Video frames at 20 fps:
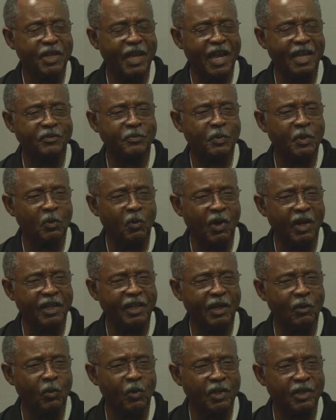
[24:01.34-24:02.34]
to ask me why
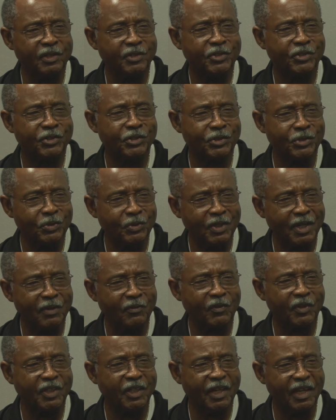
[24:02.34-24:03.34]
I wear a suit
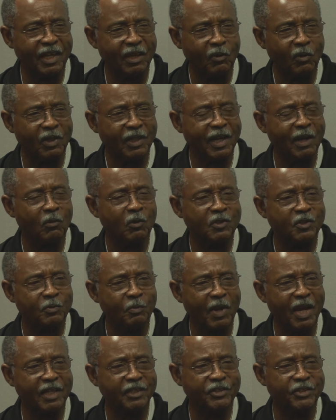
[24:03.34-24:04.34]
every day. Well, that was
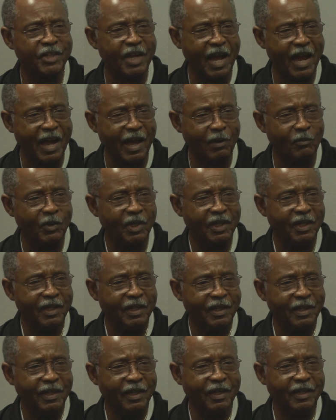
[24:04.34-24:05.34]
my job.
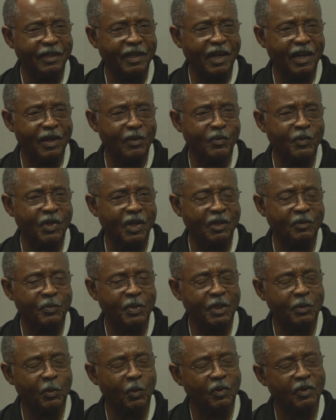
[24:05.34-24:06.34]
And I have young
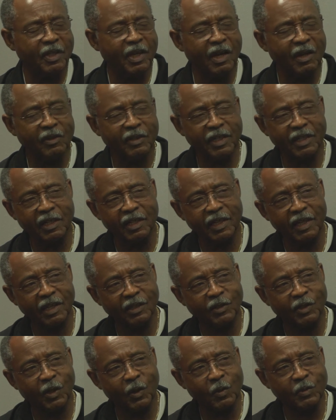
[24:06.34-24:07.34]
people now that are
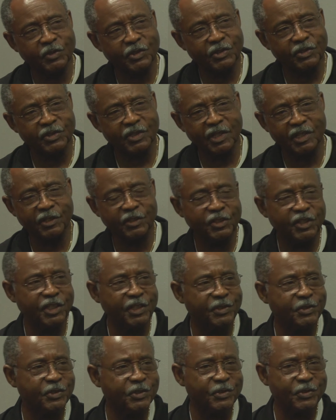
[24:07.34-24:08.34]
head coaches, that are
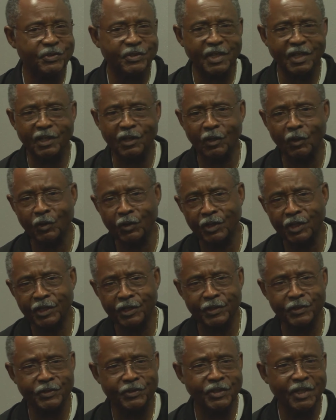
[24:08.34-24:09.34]
teachers, that are
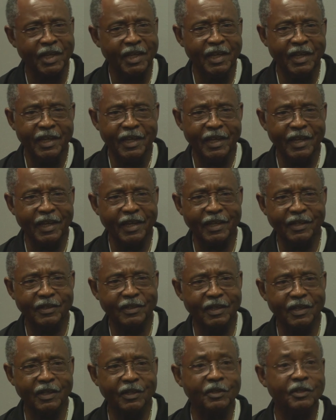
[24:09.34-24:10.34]
lawyers, and
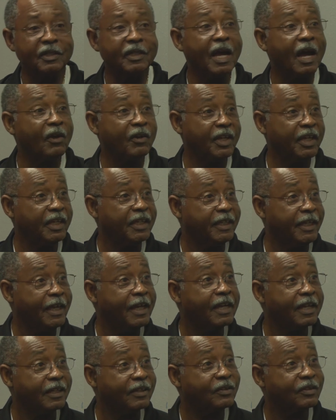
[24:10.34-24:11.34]
now they get
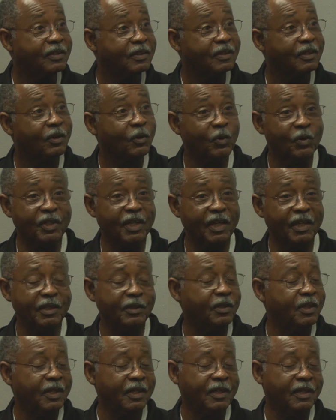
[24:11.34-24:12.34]
it, okay?
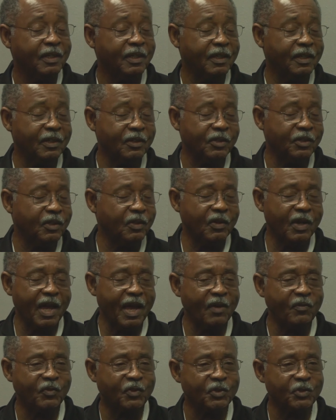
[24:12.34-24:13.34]
You
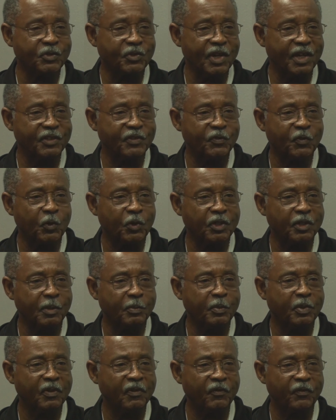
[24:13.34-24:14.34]
have to dress for your
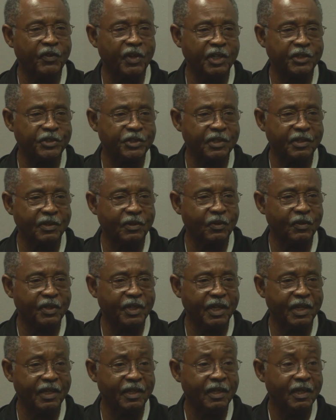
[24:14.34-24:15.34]
profession,
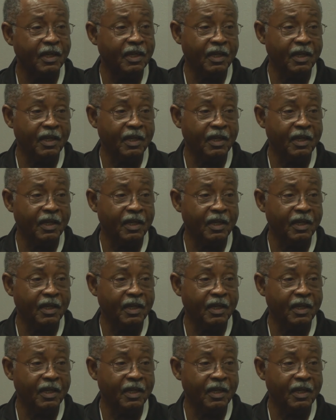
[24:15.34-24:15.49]
okay?